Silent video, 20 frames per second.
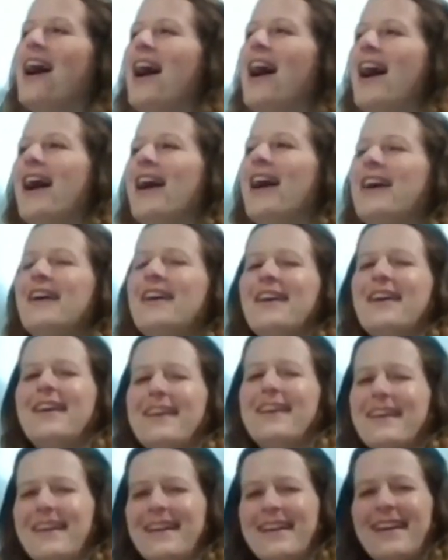
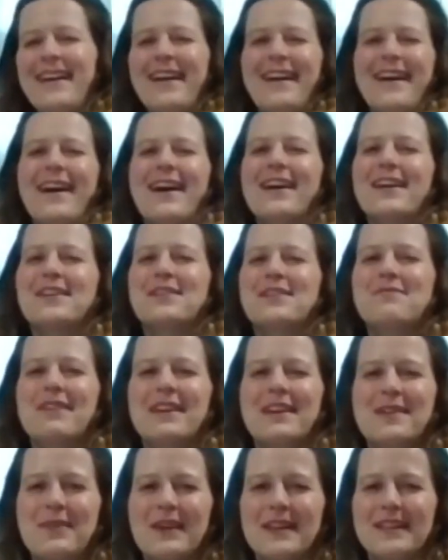I can
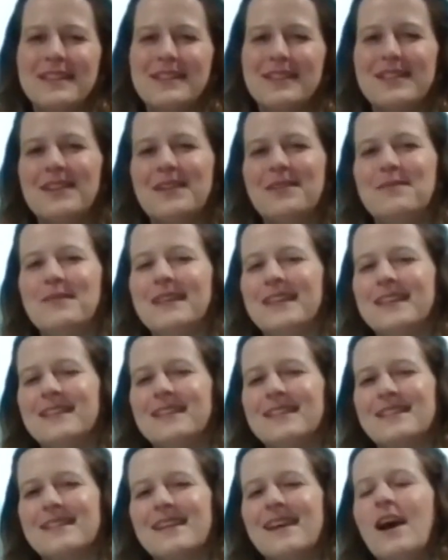make a bed in 2
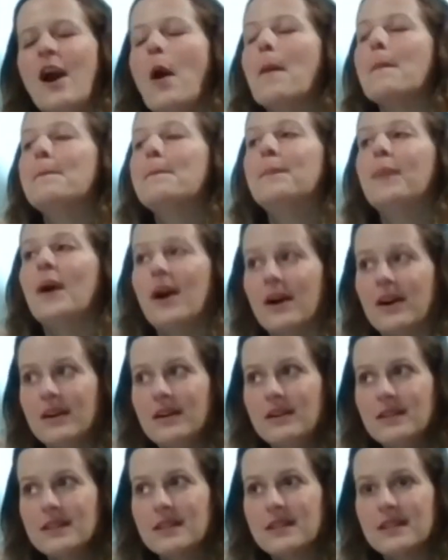minutes,
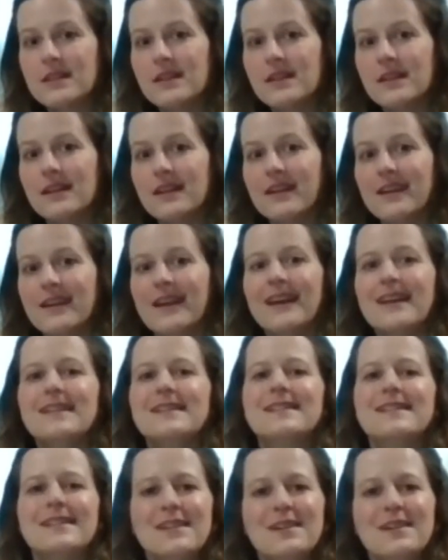but
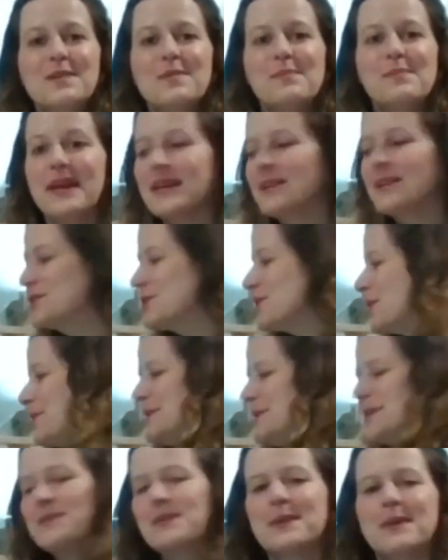it's still a big job.
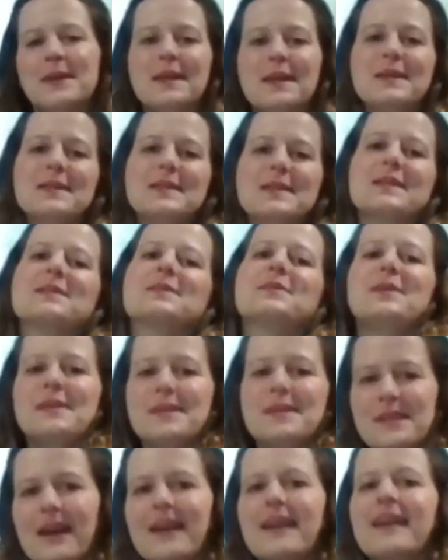It's one of those things where
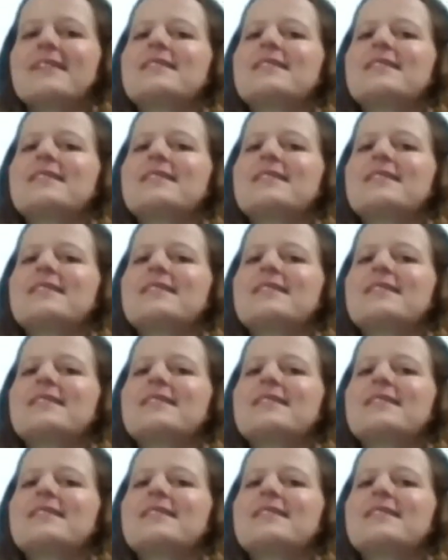it's like